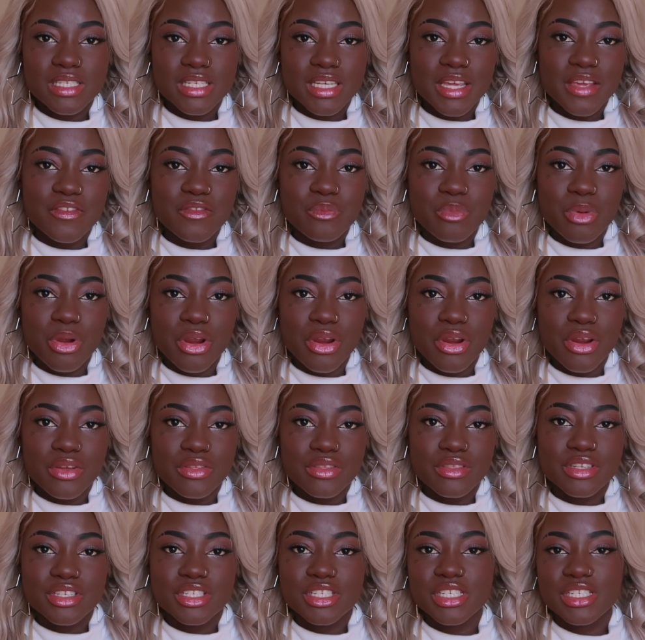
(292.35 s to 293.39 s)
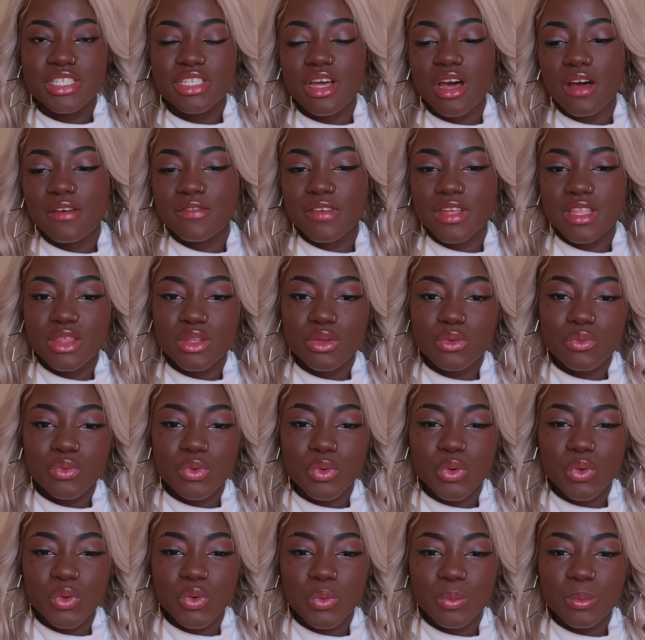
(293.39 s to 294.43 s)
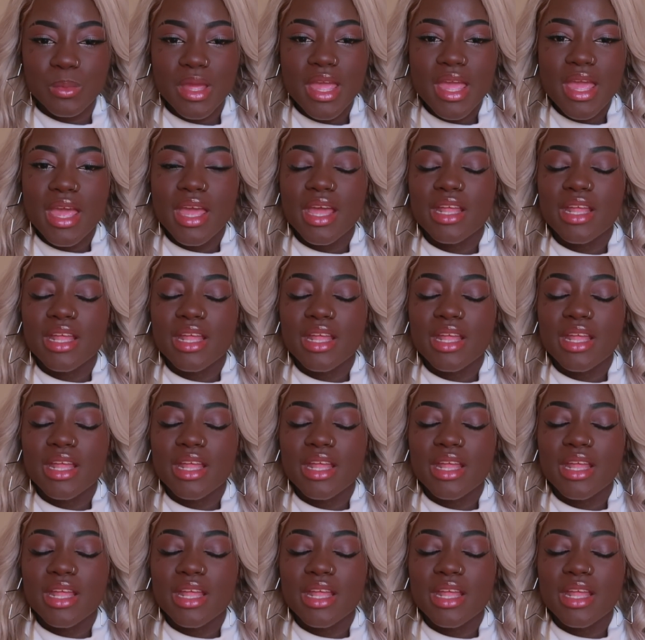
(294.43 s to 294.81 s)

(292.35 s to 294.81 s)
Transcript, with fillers: to give birth, she's off in the room,